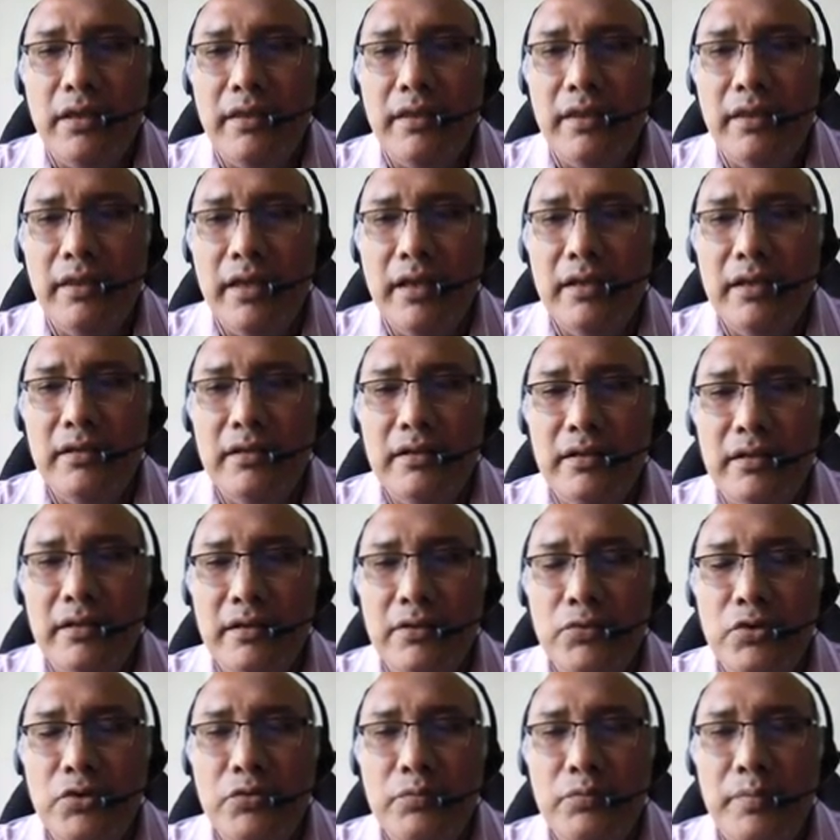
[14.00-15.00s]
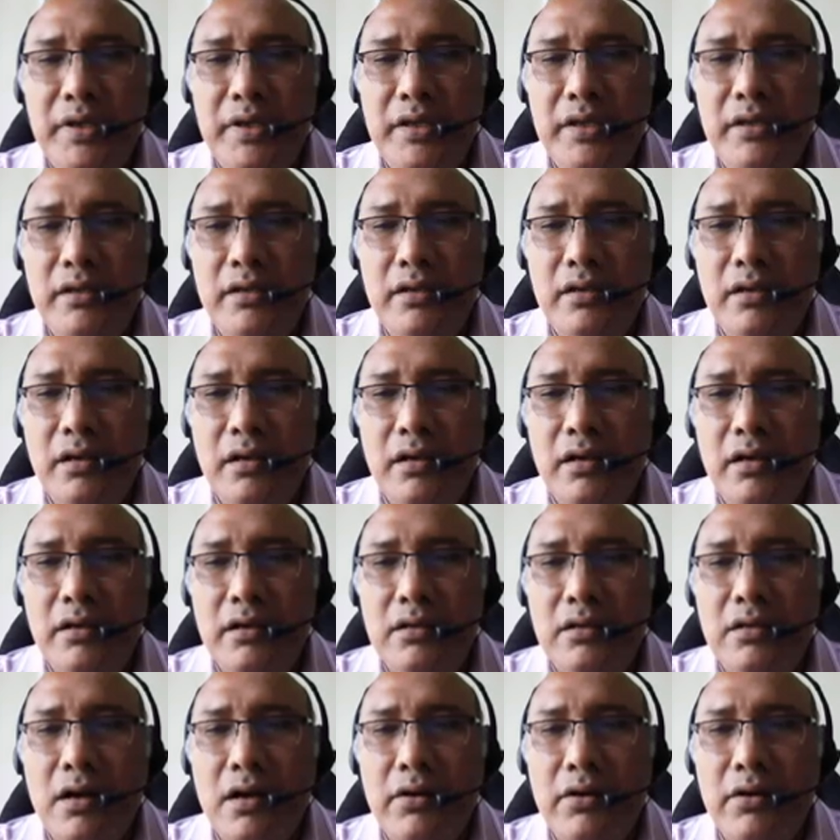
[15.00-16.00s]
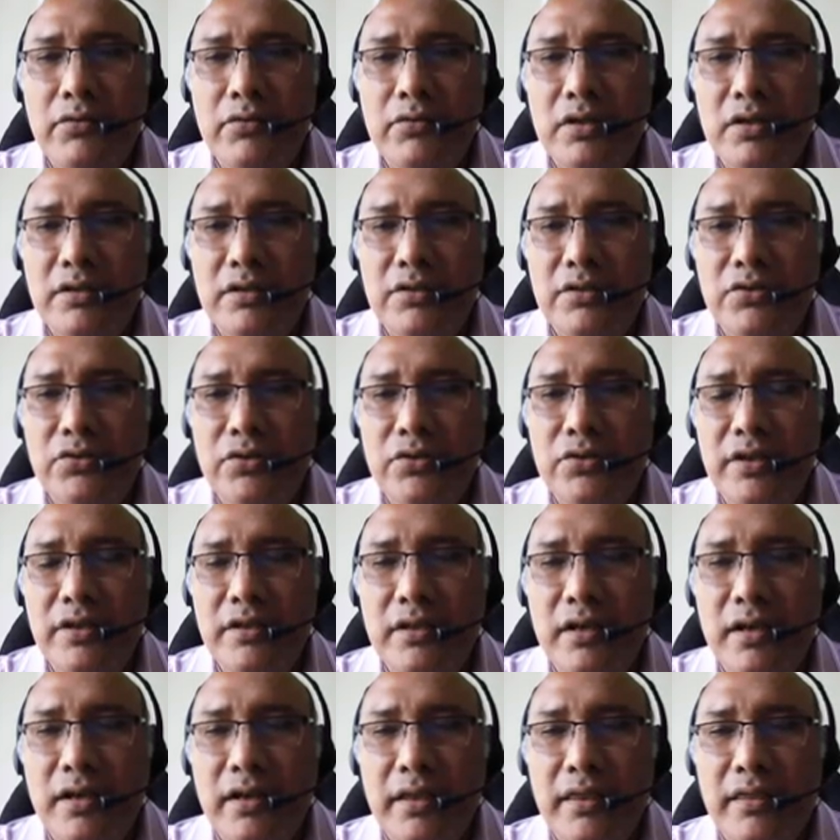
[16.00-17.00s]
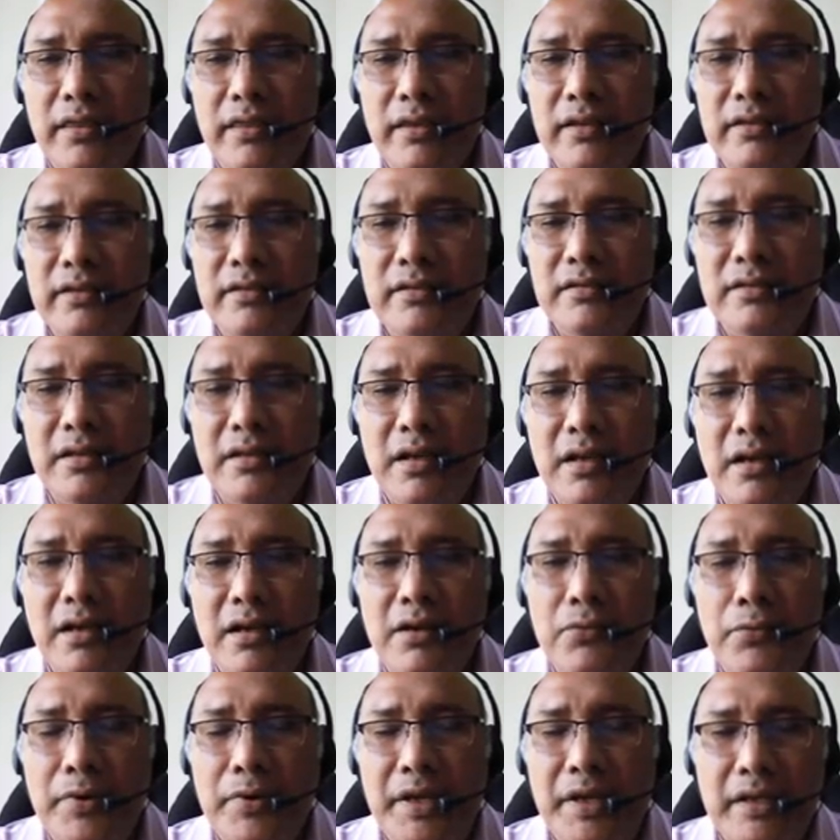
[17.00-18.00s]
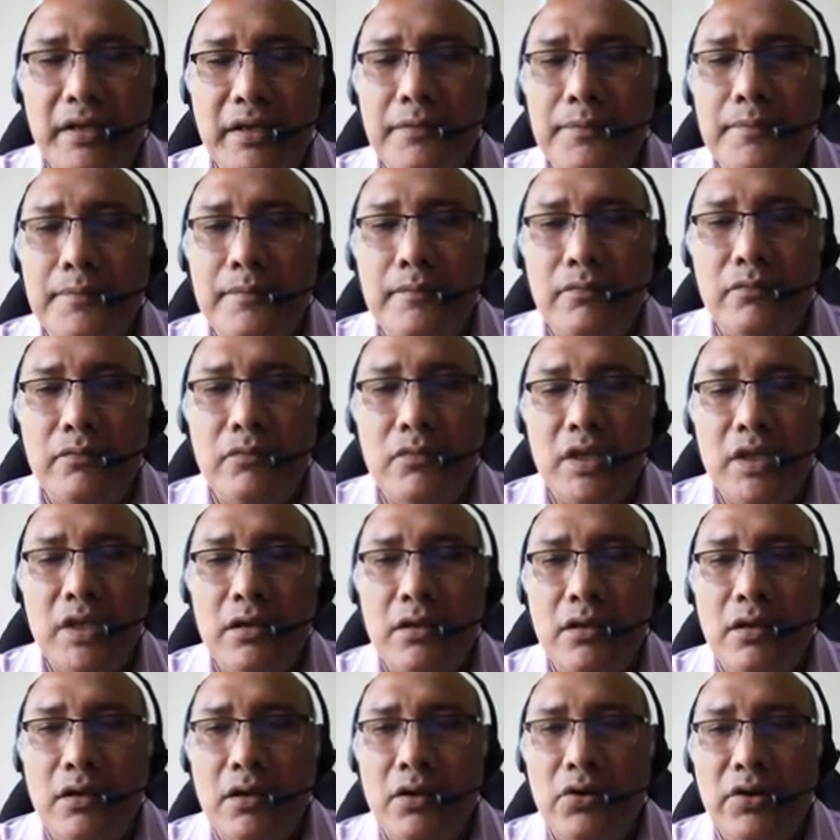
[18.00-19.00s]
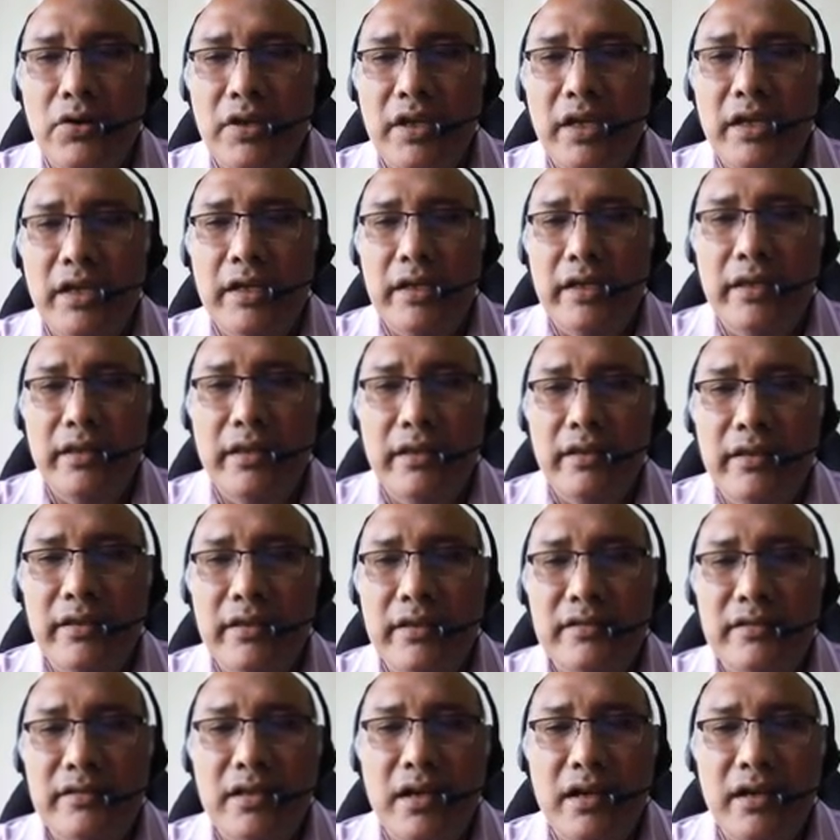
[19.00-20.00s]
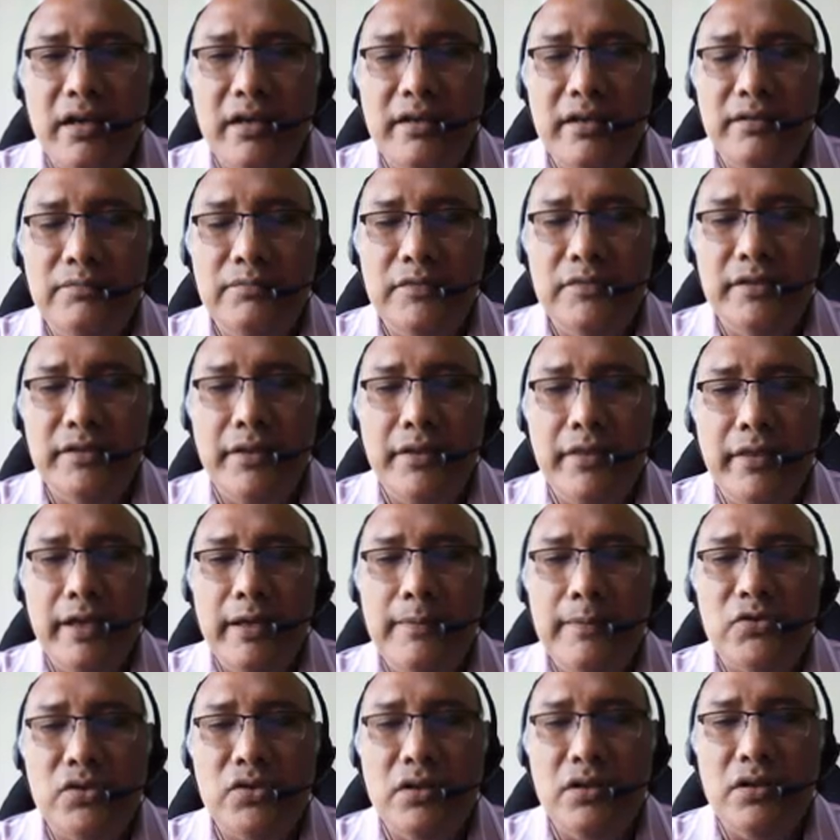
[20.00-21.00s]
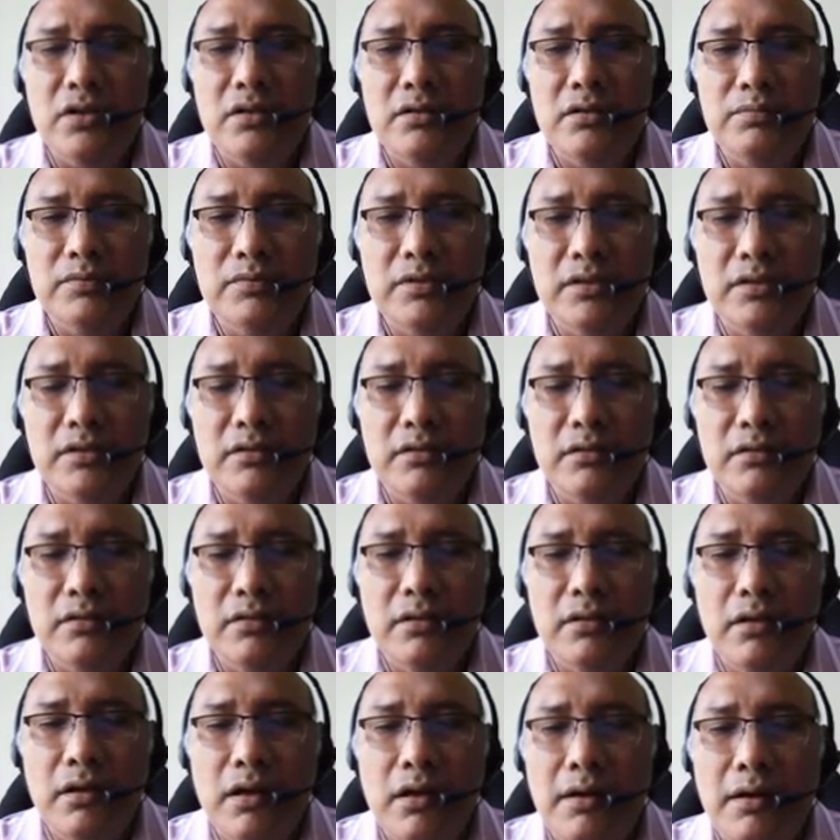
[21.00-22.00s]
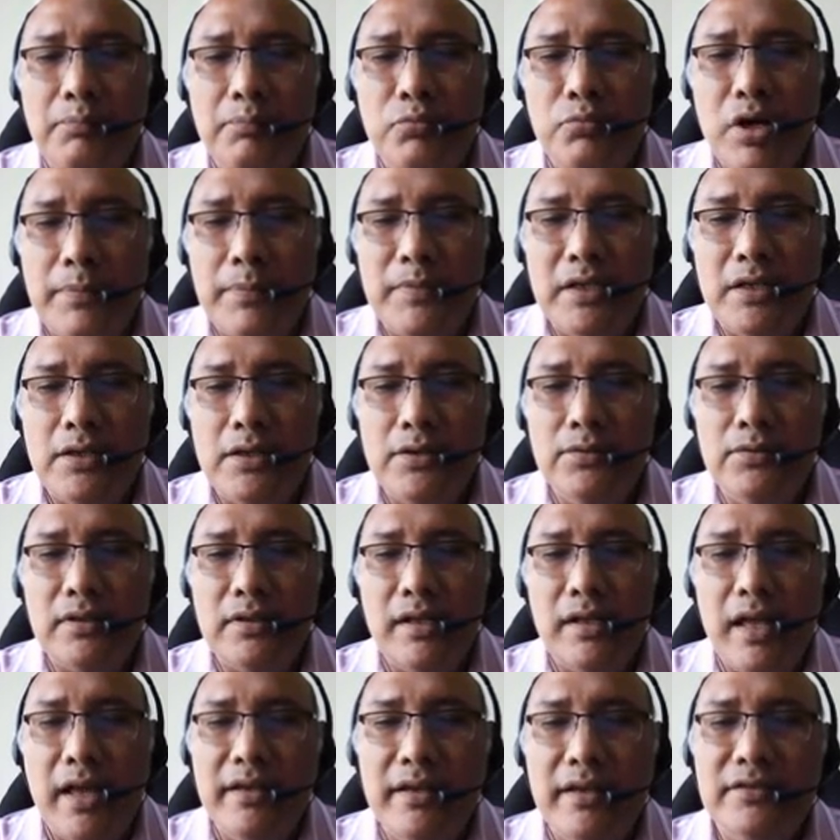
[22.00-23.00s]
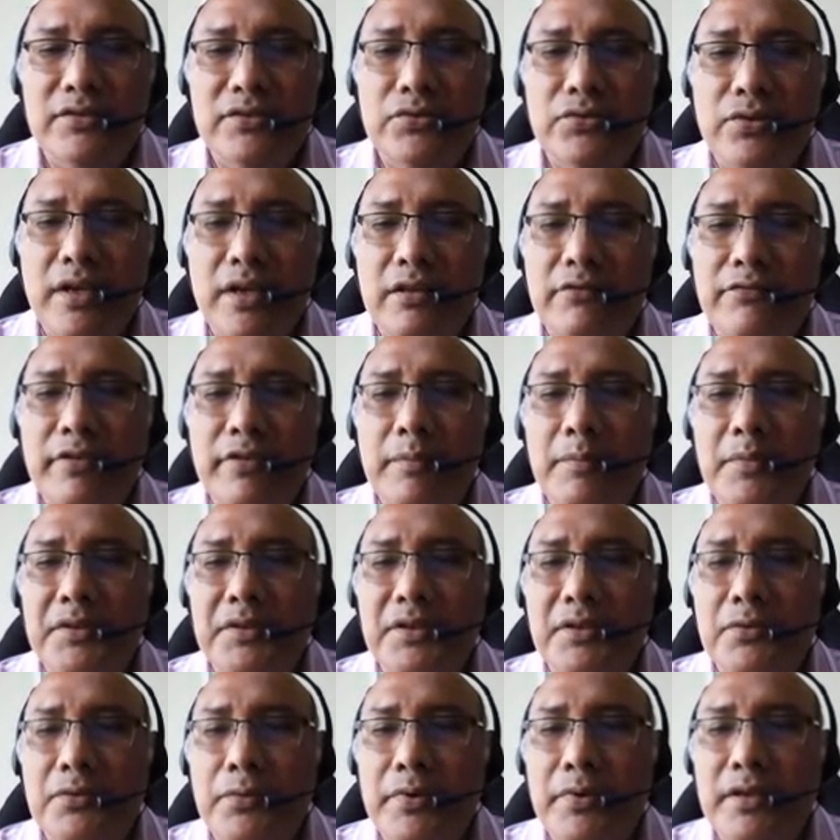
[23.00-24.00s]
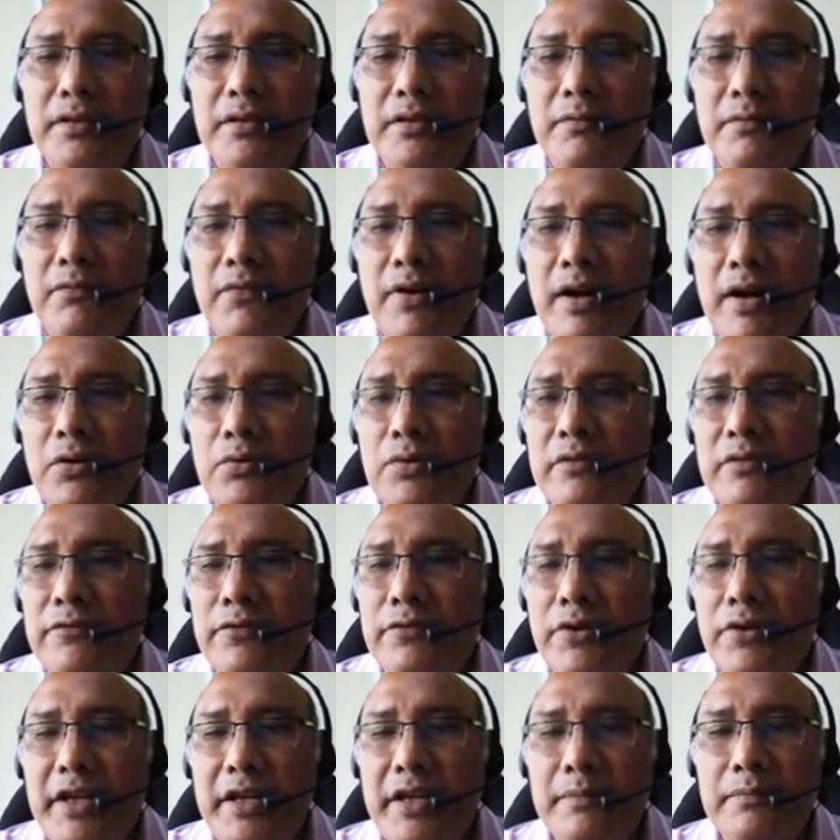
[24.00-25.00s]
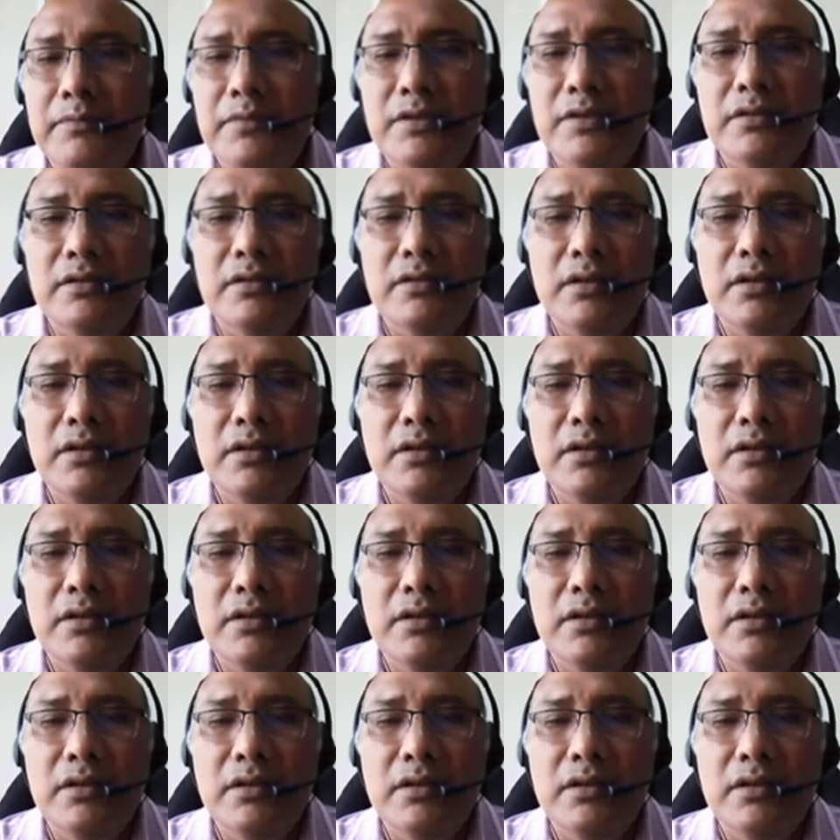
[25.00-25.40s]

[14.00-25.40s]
that it will be covered during this week. Okay, in this guide, the themes are practical class to get familiar with the vowel phonemes